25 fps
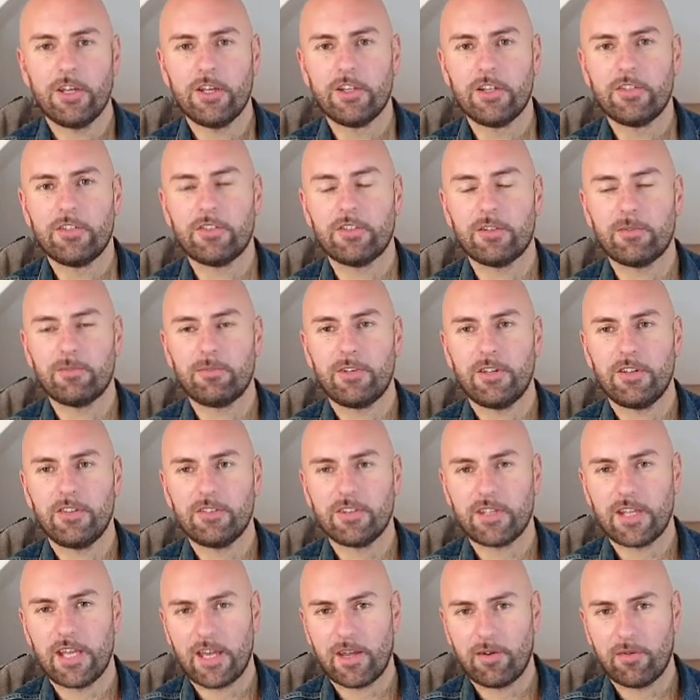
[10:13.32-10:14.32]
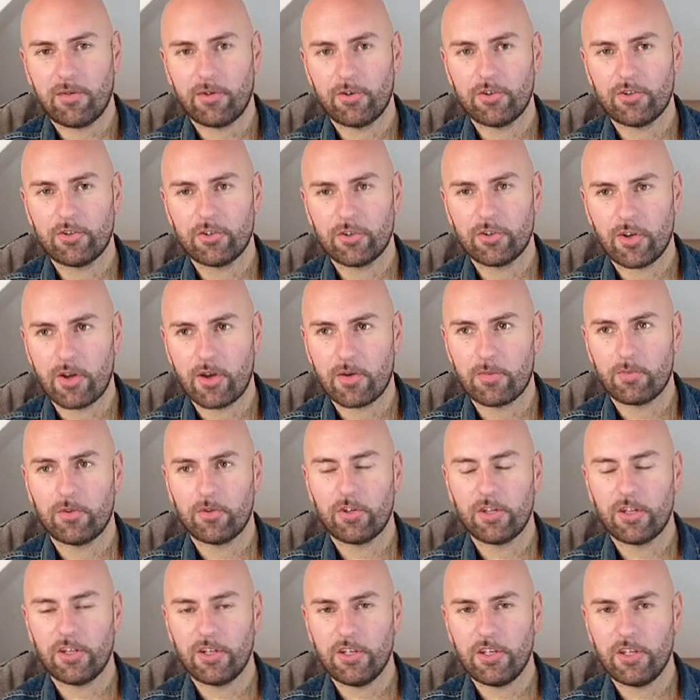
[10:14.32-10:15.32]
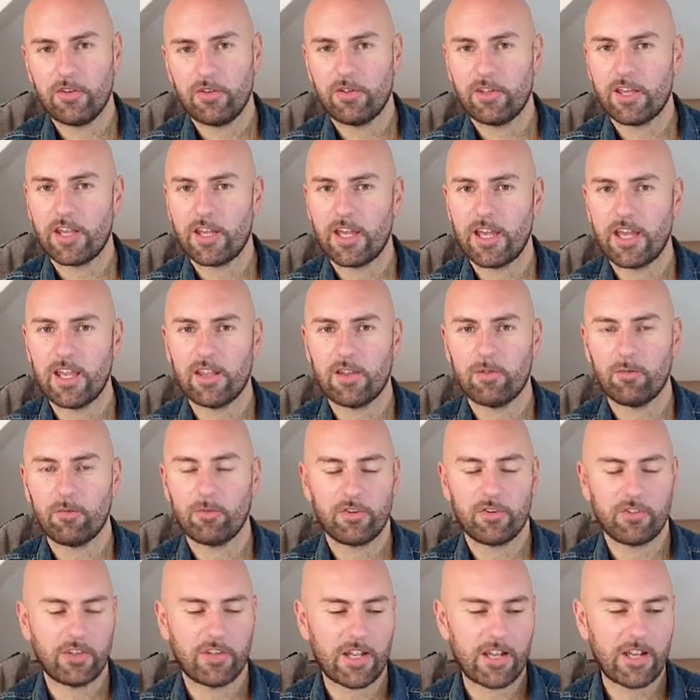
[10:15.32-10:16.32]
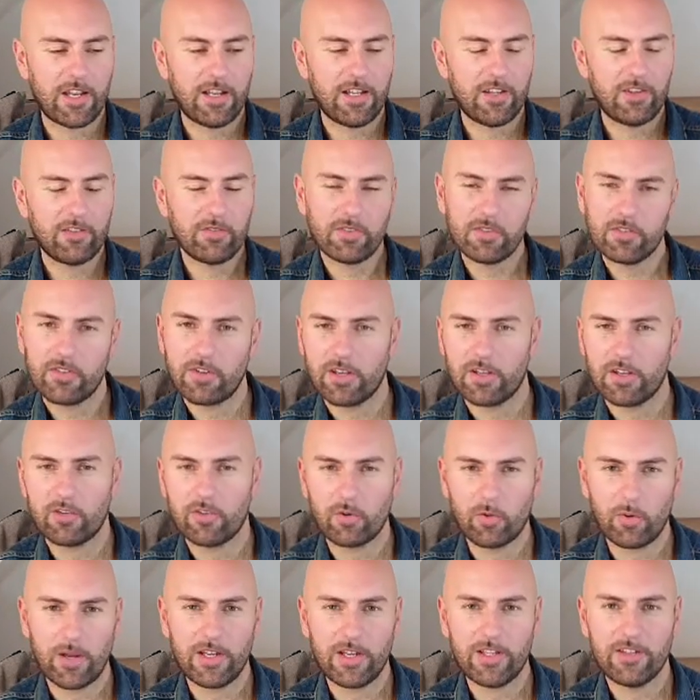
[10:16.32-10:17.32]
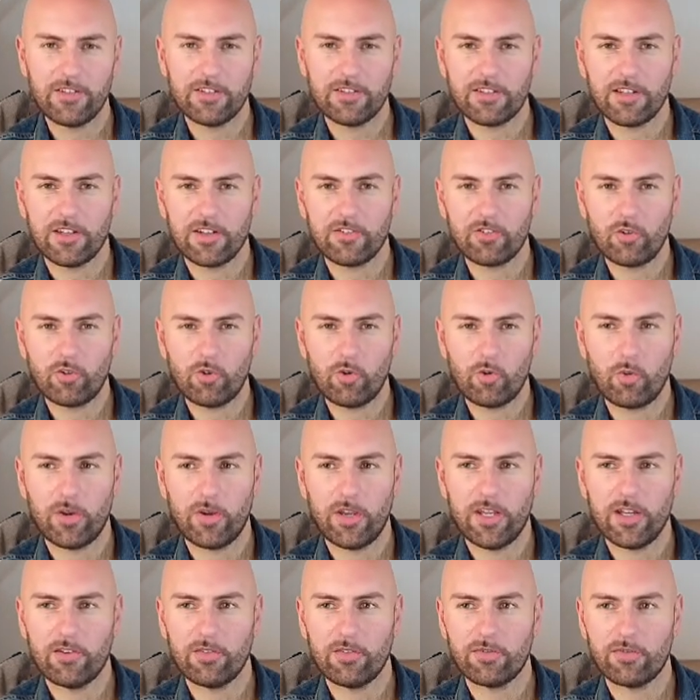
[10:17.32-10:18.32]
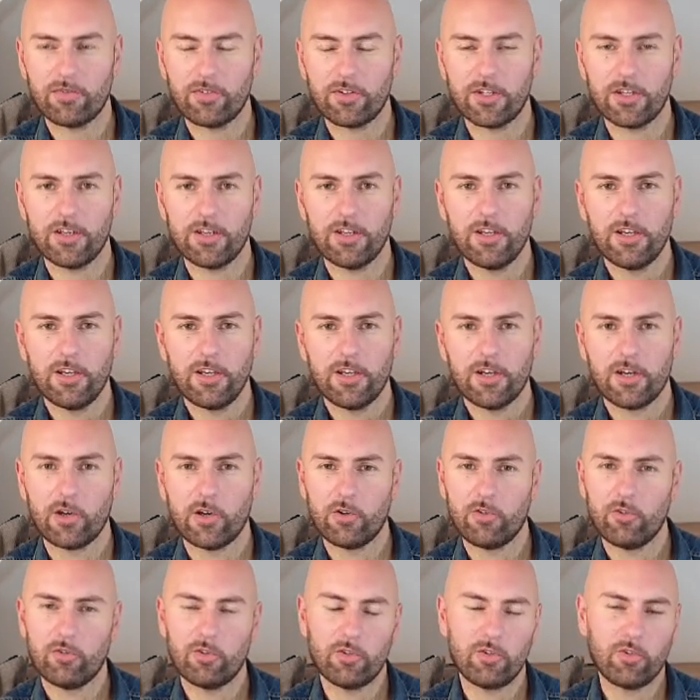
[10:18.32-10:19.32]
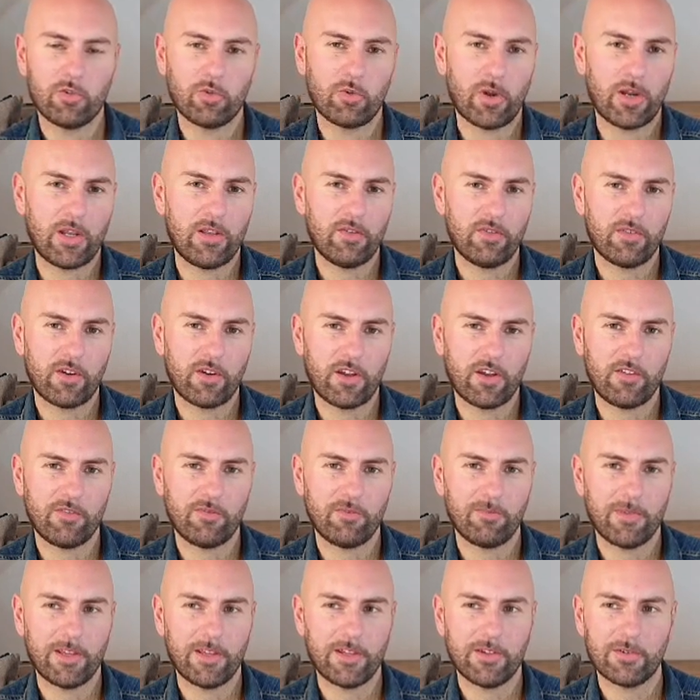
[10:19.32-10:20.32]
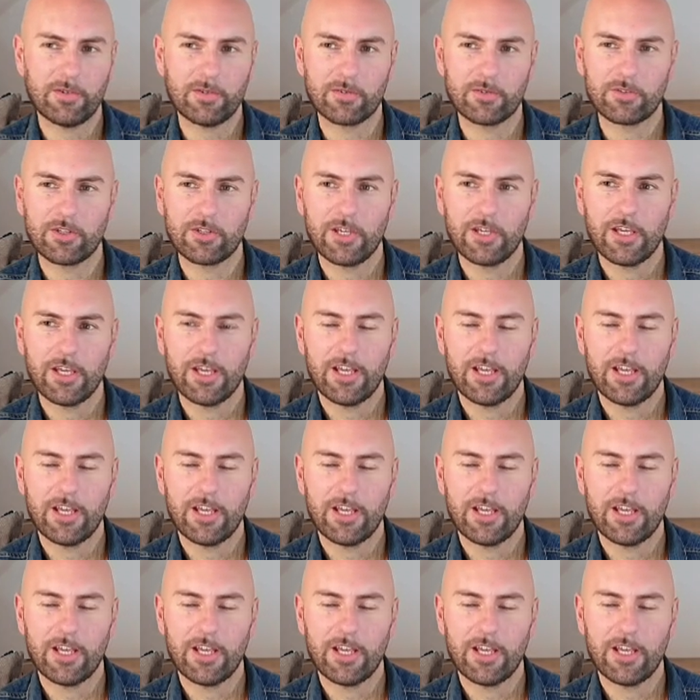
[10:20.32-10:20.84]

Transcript: some discounted shops in the UK that were selling this for like 26 quid for 125 mils.